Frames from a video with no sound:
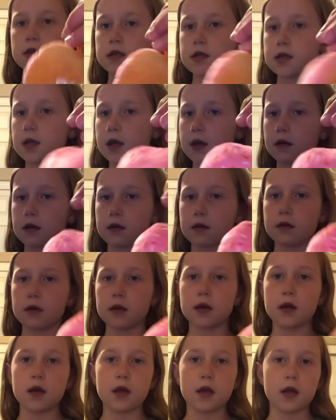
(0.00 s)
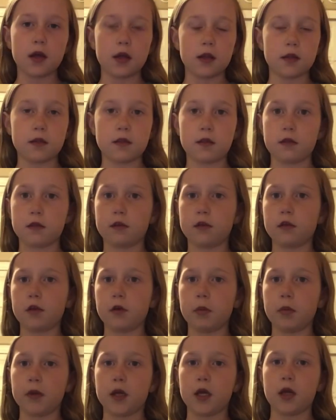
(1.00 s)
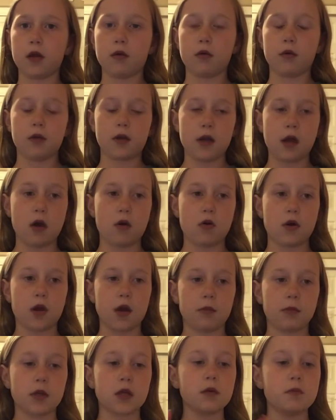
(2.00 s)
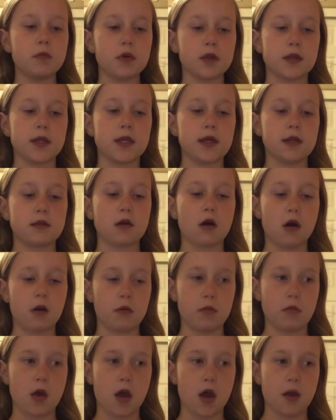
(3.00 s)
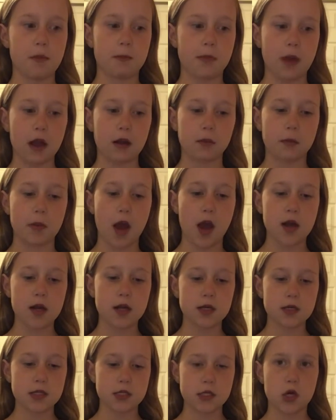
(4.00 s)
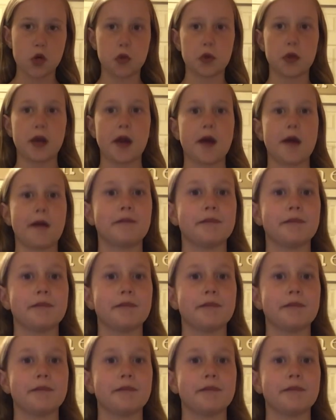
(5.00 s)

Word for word: it's like super cute. Now I'm going to put these on my backpack. So yeah.